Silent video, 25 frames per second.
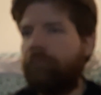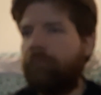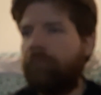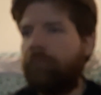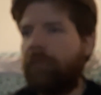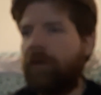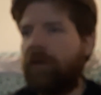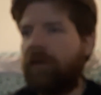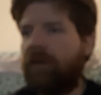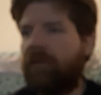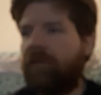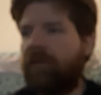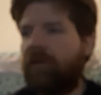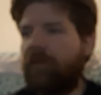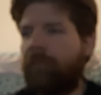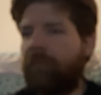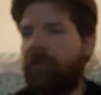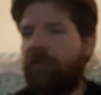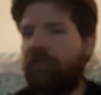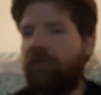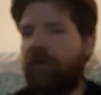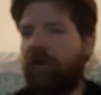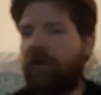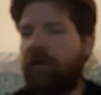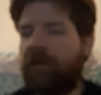like Death by
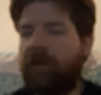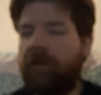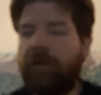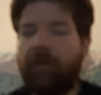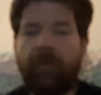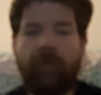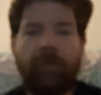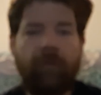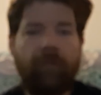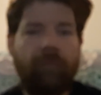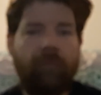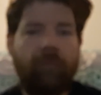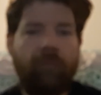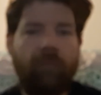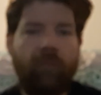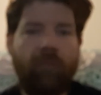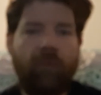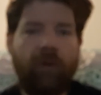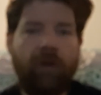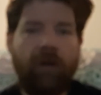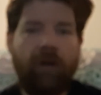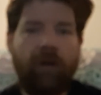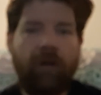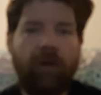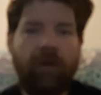Chocolate,
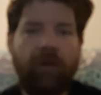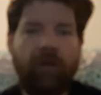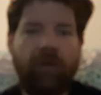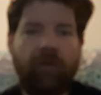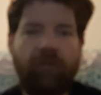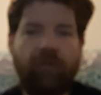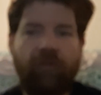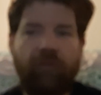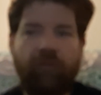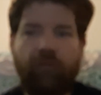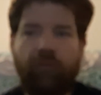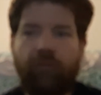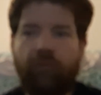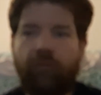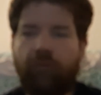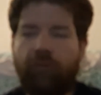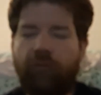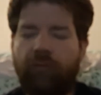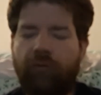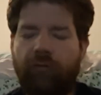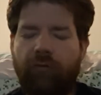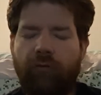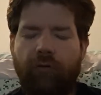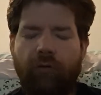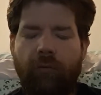where it's just
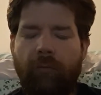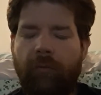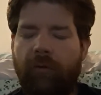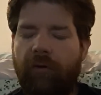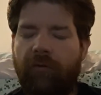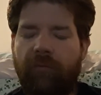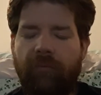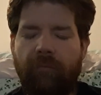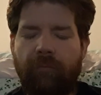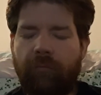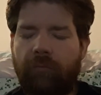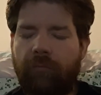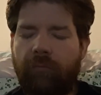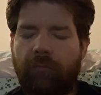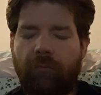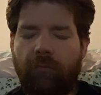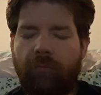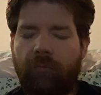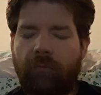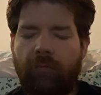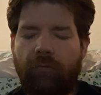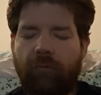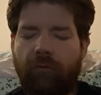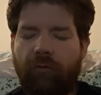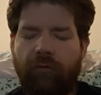too much
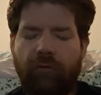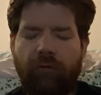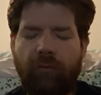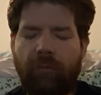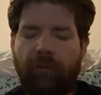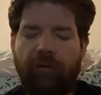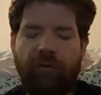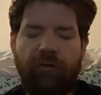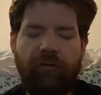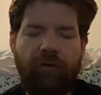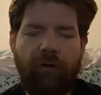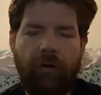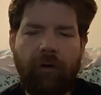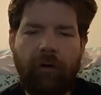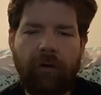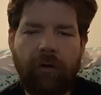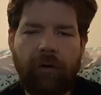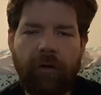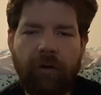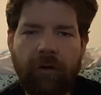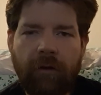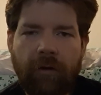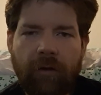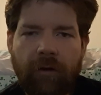chocolate.